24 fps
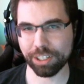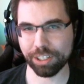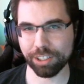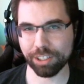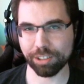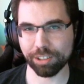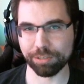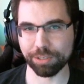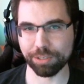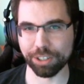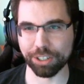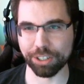
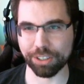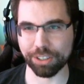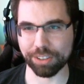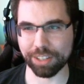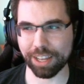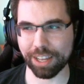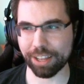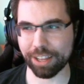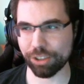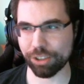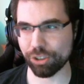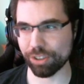where it's
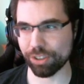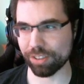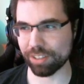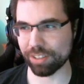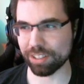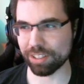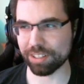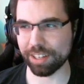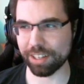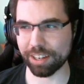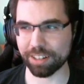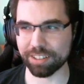not just a
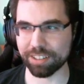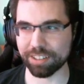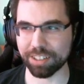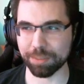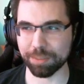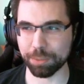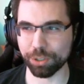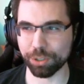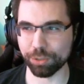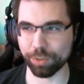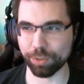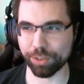tech
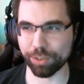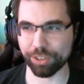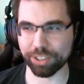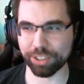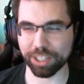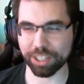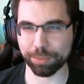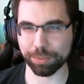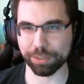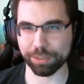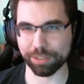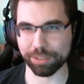demo with a
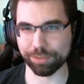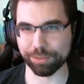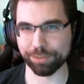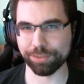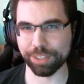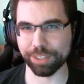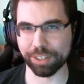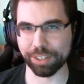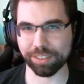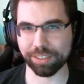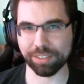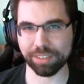couple of
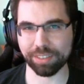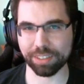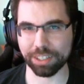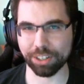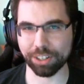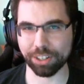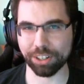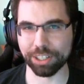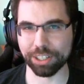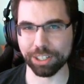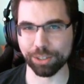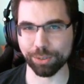fixed
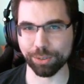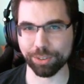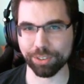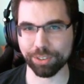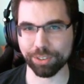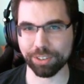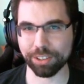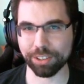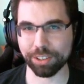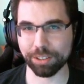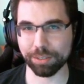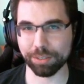
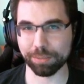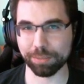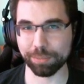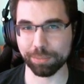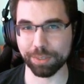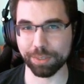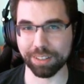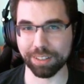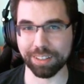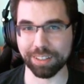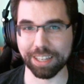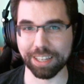scenarios,
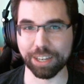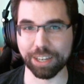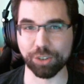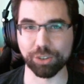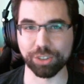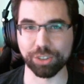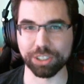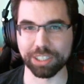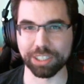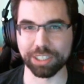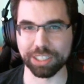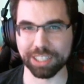but it's
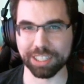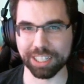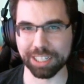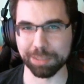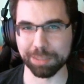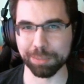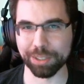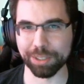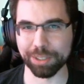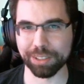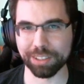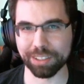actually a
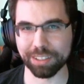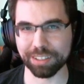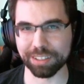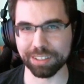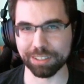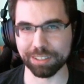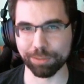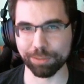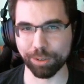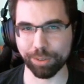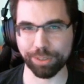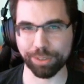game
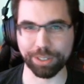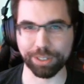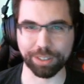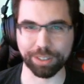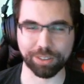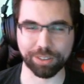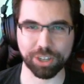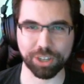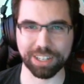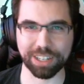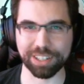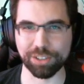where things
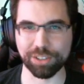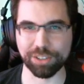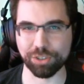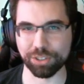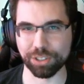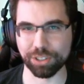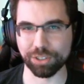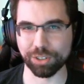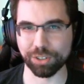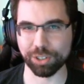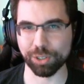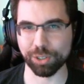change and
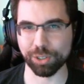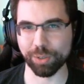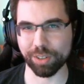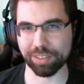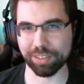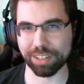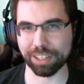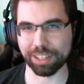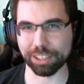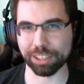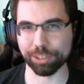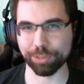you don't know
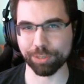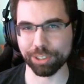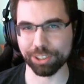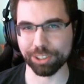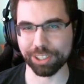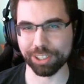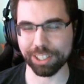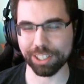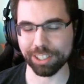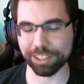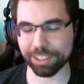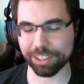exactly what you're
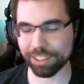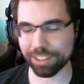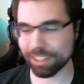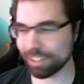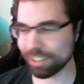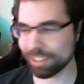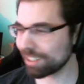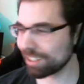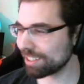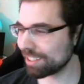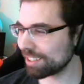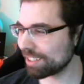getting.
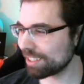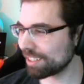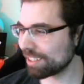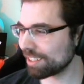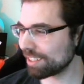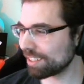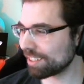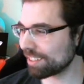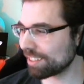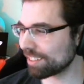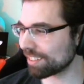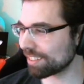
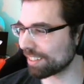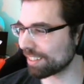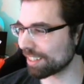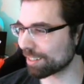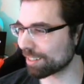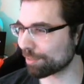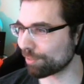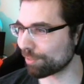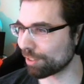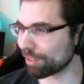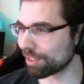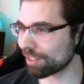So
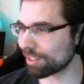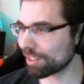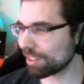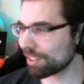that's fun.